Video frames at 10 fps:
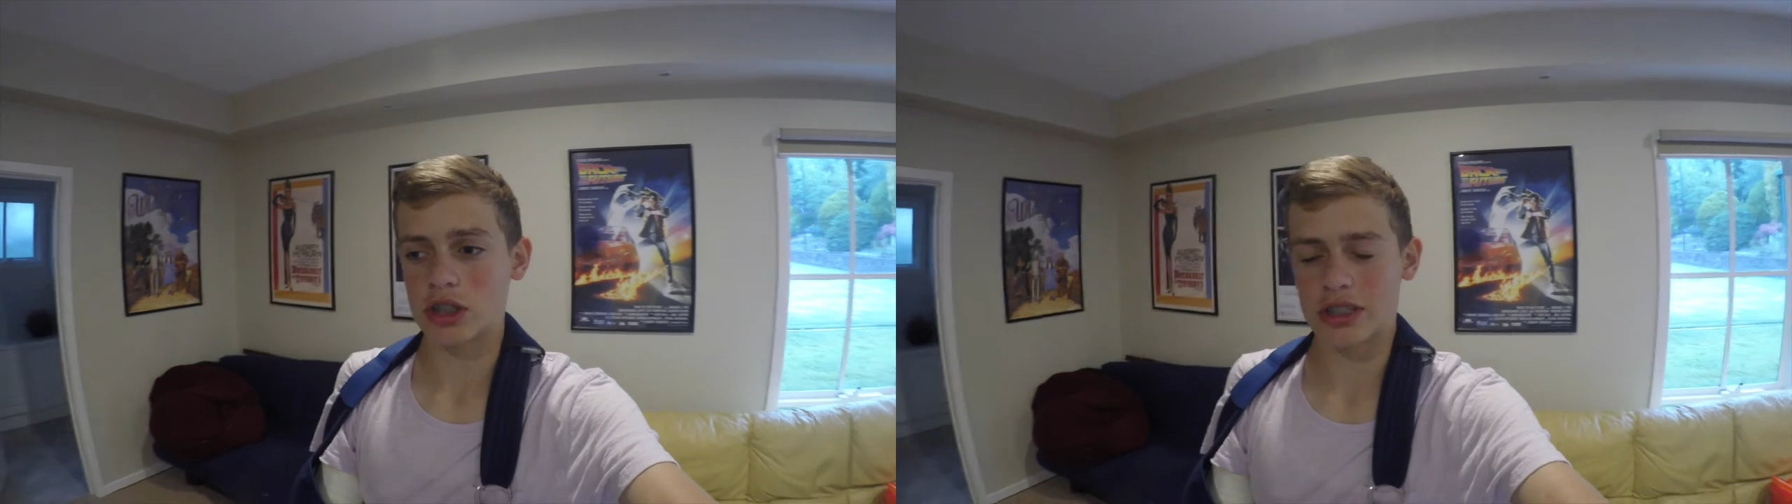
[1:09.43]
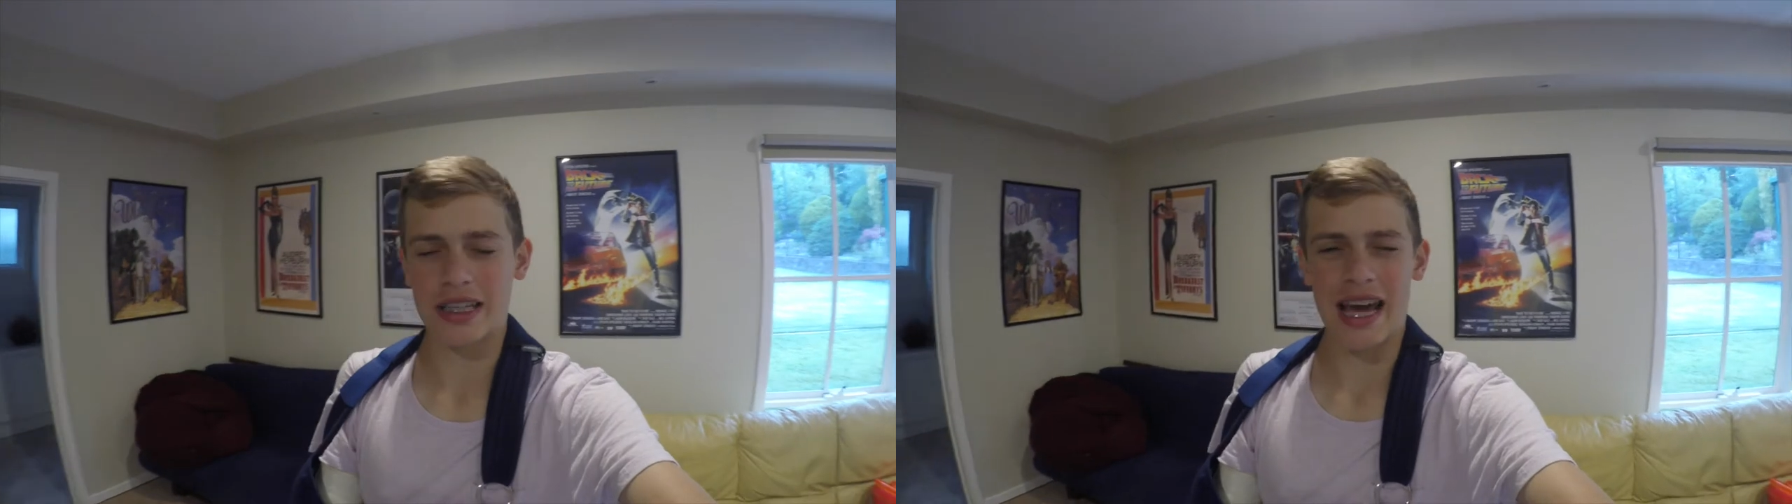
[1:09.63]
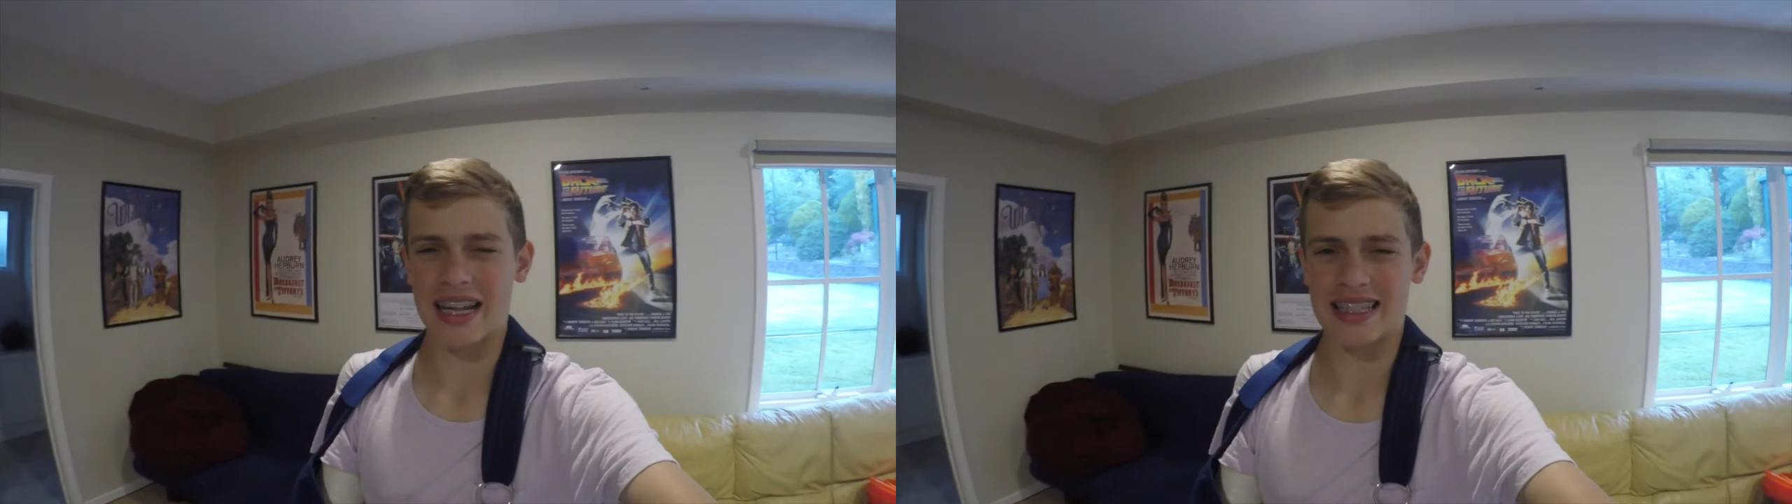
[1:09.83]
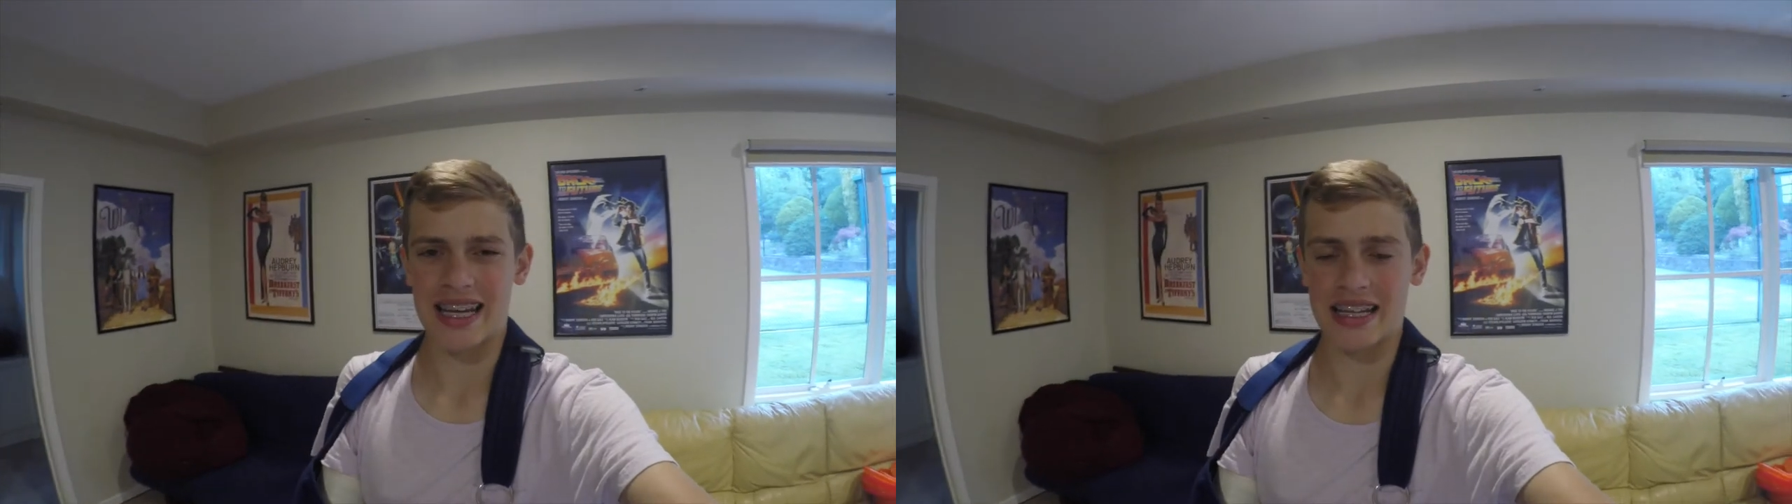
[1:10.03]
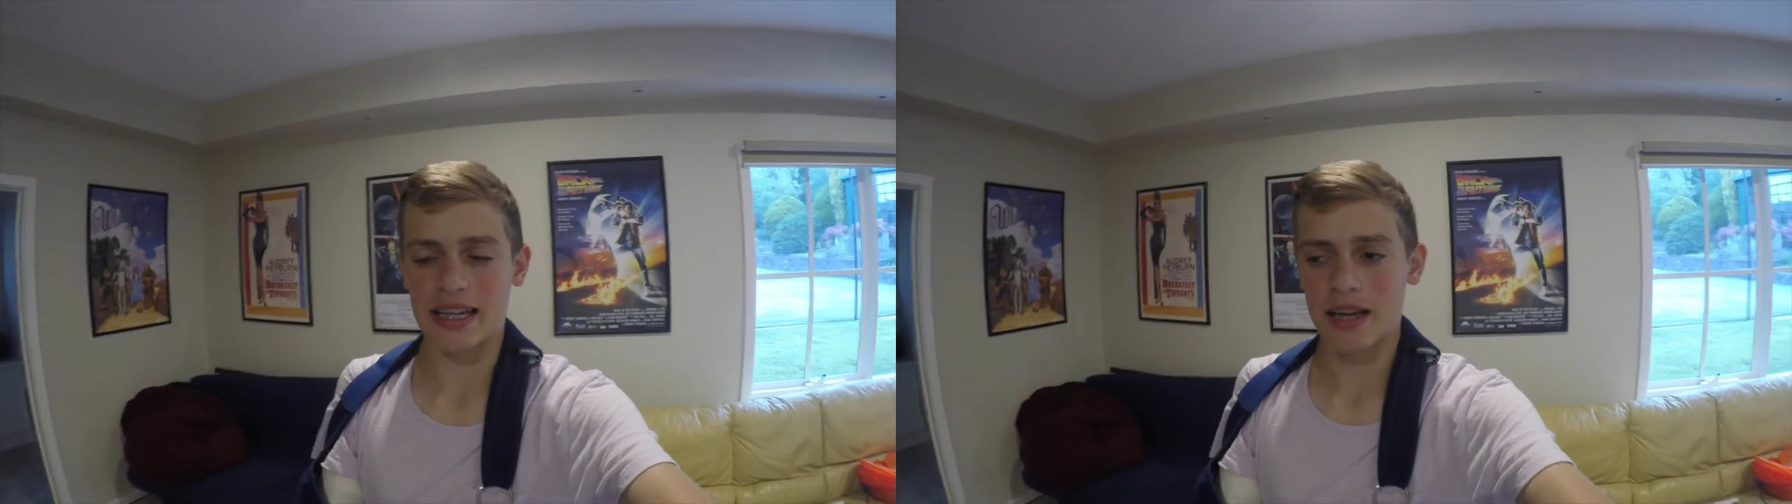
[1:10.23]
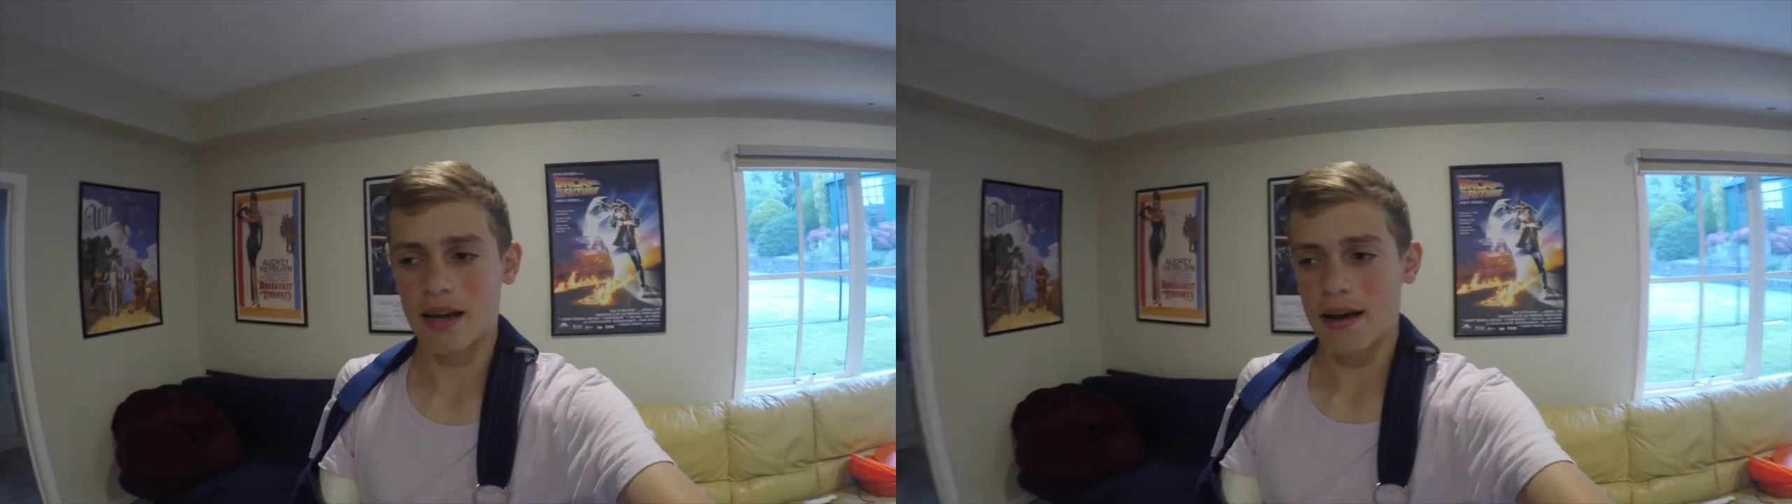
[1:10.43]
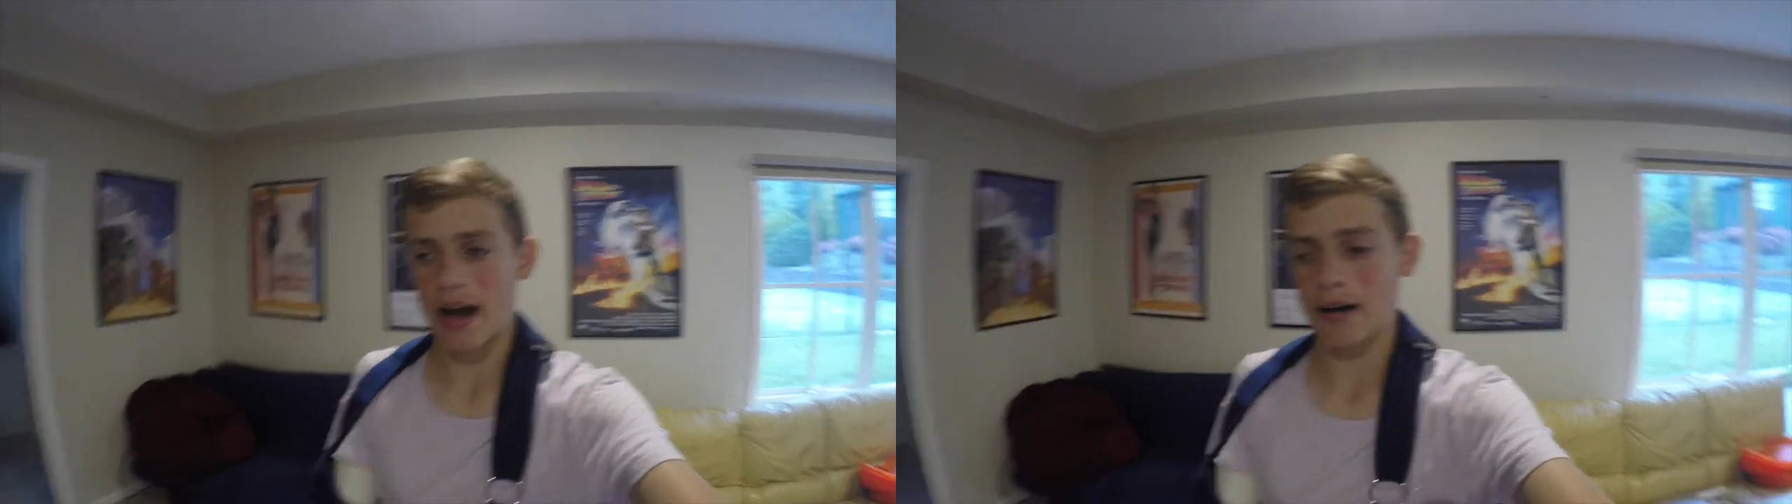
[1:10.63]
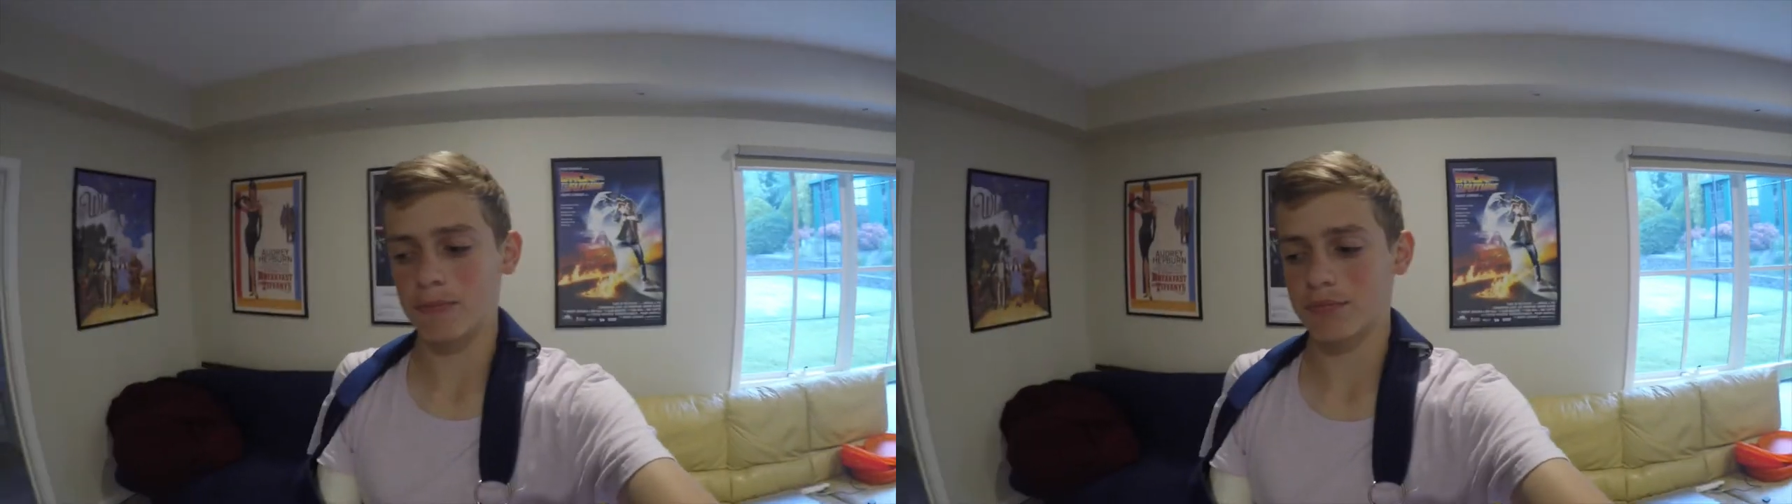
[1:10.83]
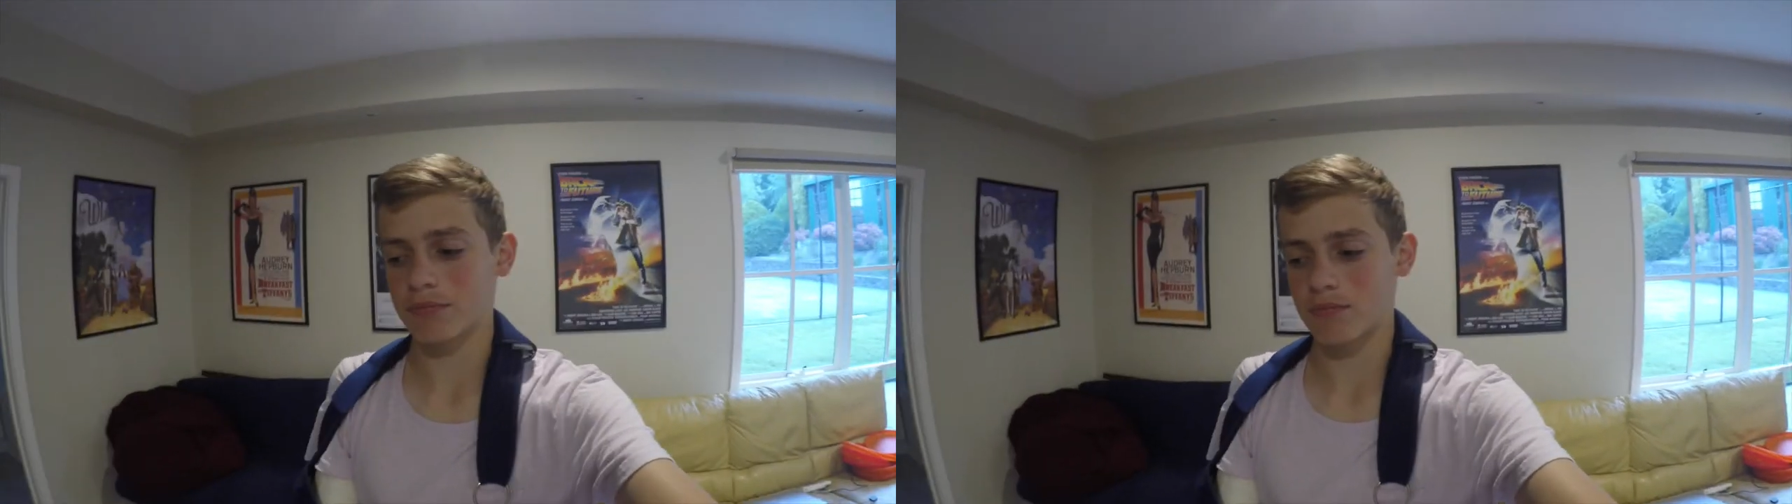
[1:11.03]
just the anesthetic, and